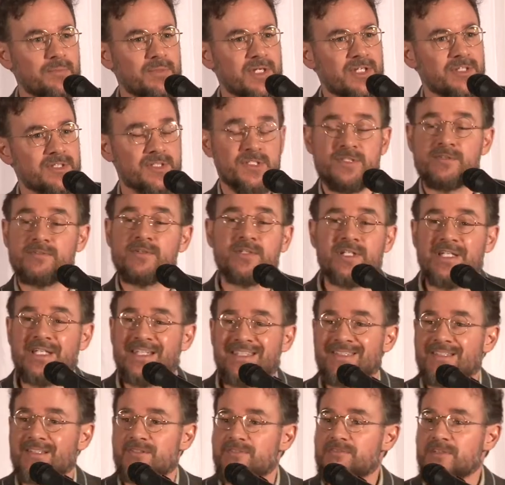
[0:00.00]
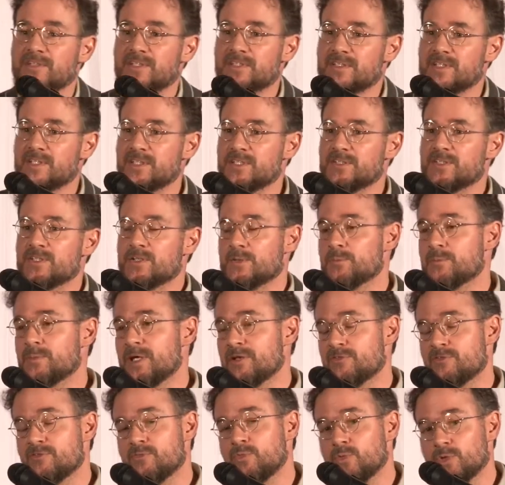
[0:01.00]
Because it's very easy to fix things that are
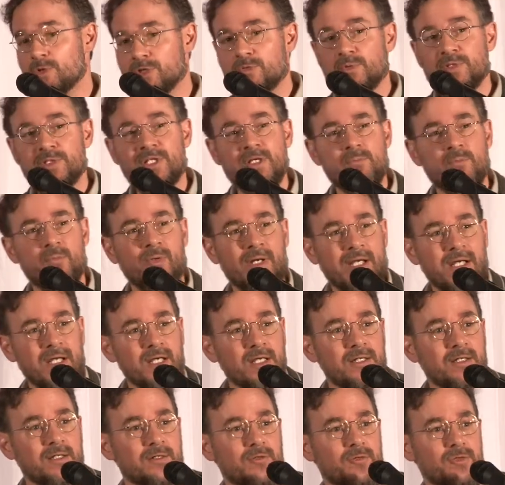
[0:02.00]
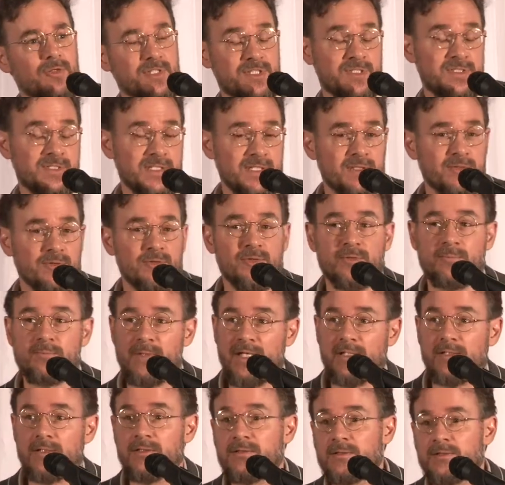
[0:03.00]
made of wood when they break, or steel, or
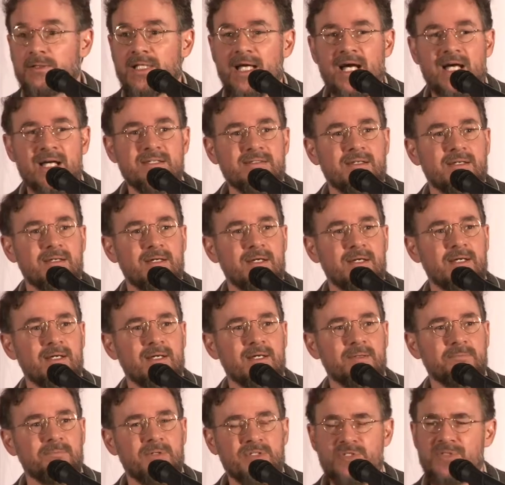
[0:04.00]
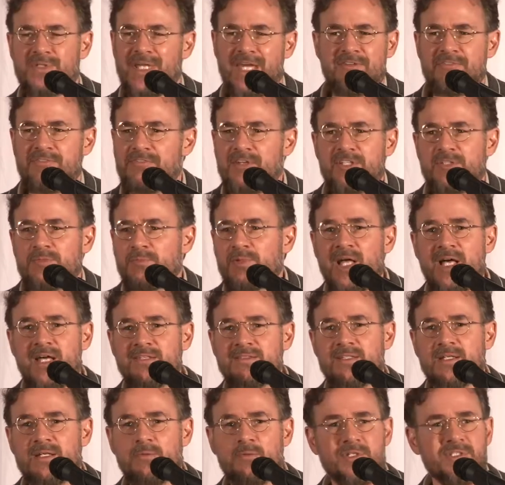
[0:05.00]
metal, or glass. But you can't fix
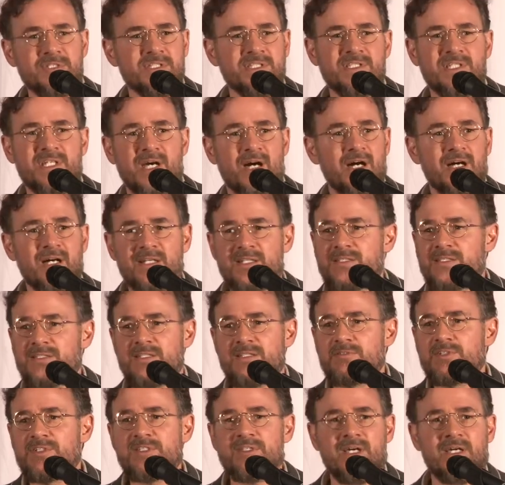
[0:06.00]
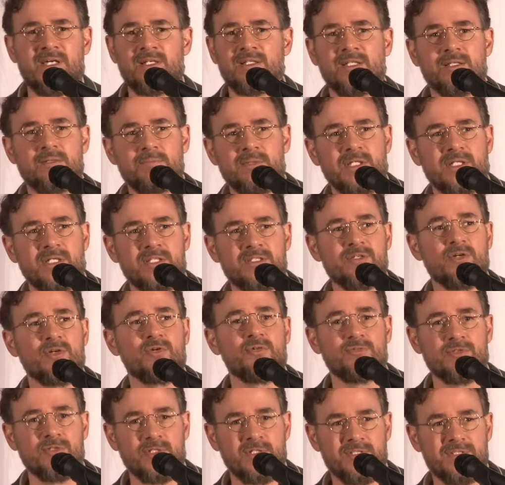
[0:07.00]
plastic. Once it's gone, it's in the recycling bin. It's
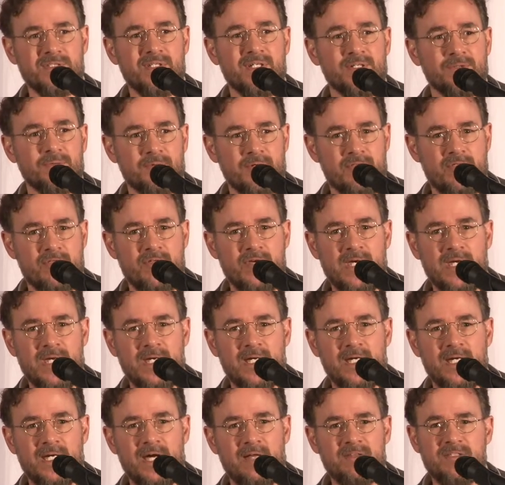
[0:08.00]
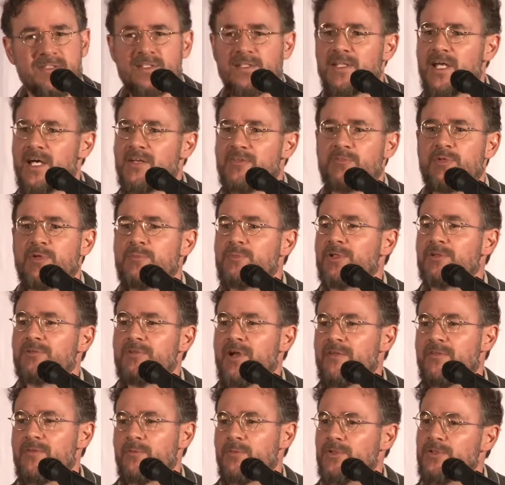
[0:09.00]
over. It's done with. And there's a lot of people
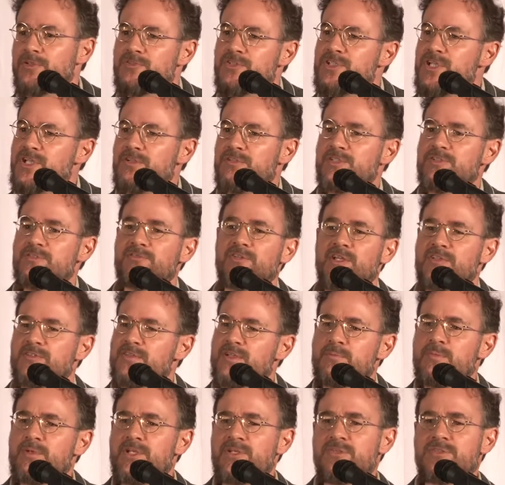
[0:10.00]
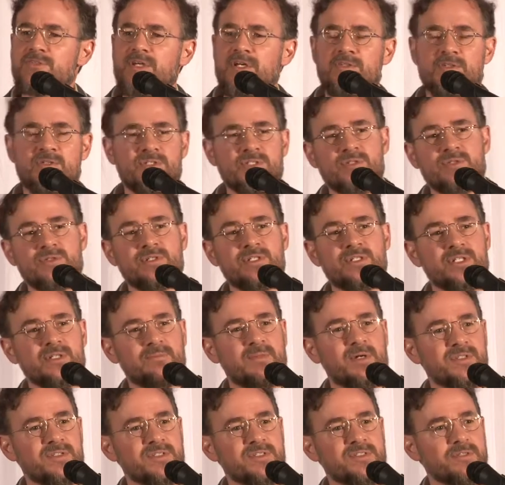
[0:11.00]
around the world who've shared this philosophy. Anybody who's got their children in a
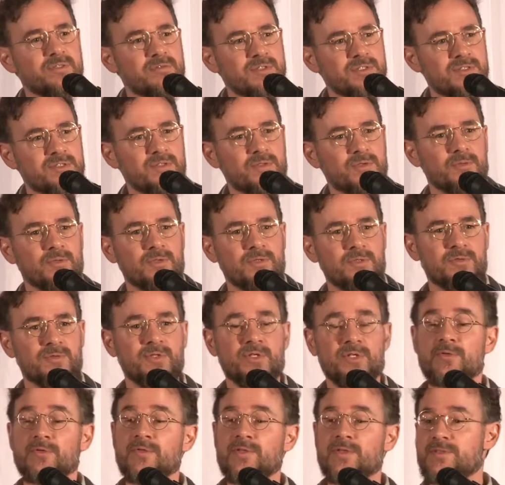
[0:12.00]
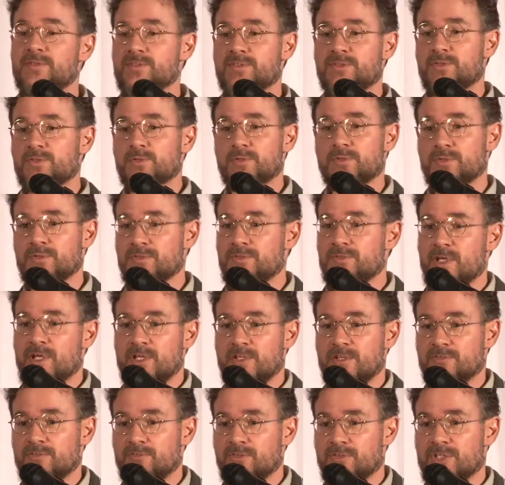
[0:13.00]
Montessori school, you'll know that the schools,
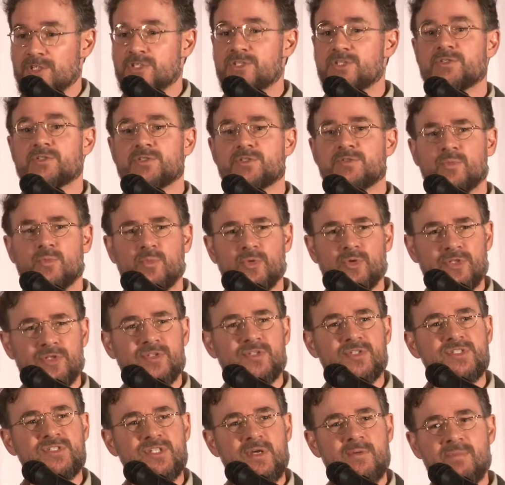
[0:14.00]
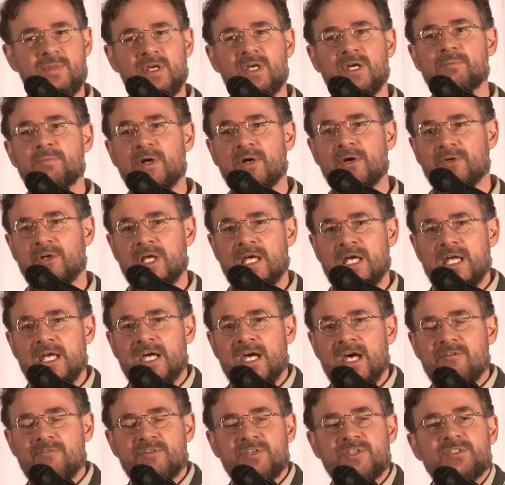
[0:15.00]
the furniture is wood. There's something about
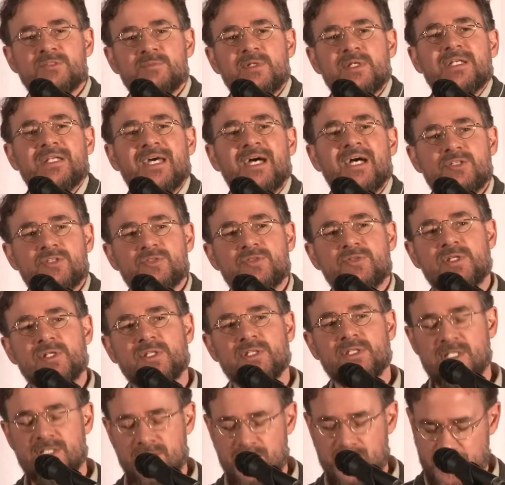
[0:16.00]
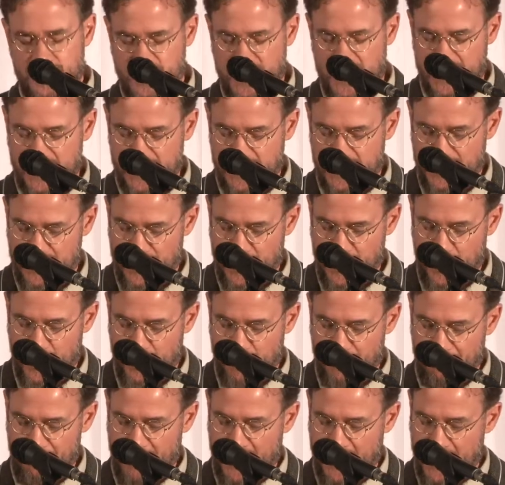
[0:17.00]
having something natural that Allah's created in the
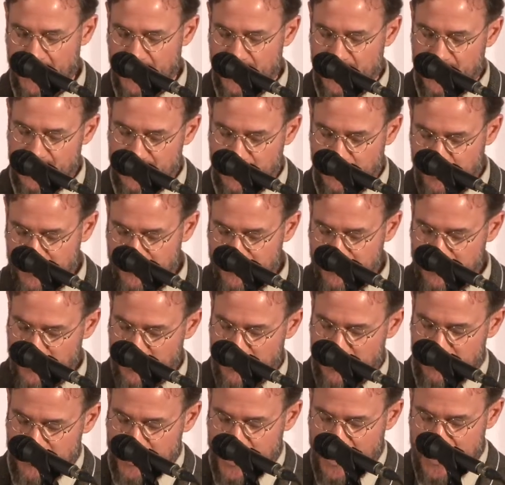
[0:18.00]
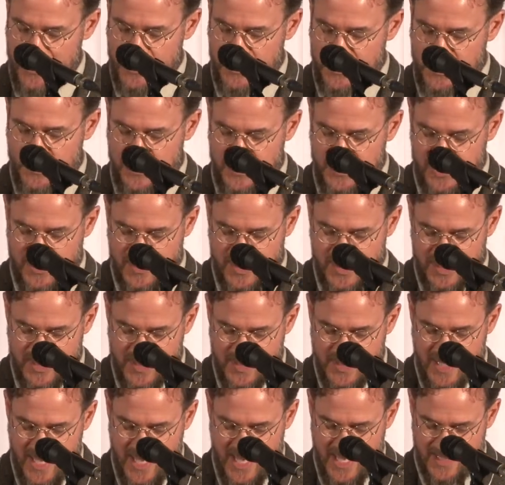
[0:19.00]
home. So we've, we've tried to, to stick to
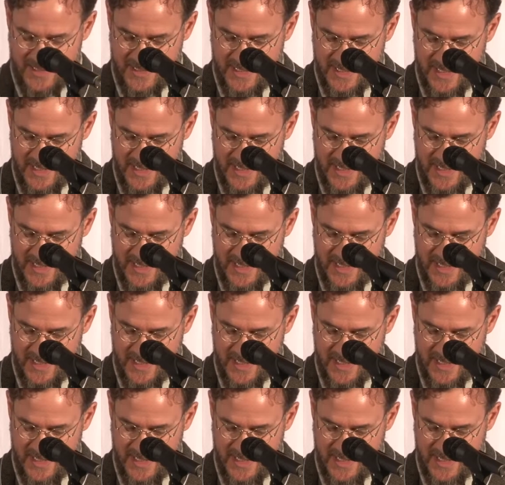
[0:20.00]
that.